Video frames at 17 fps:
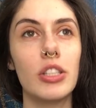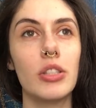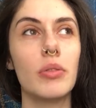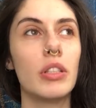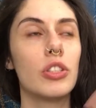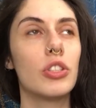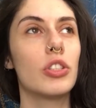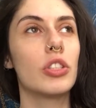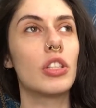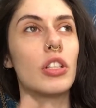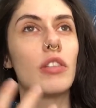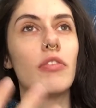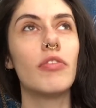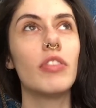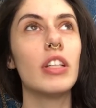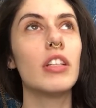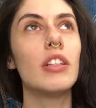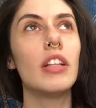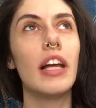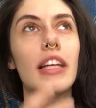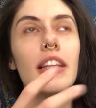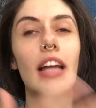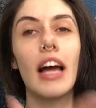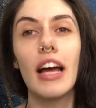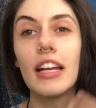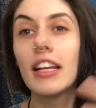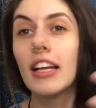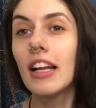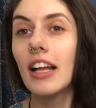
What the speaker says: you. And it's just going to feel like that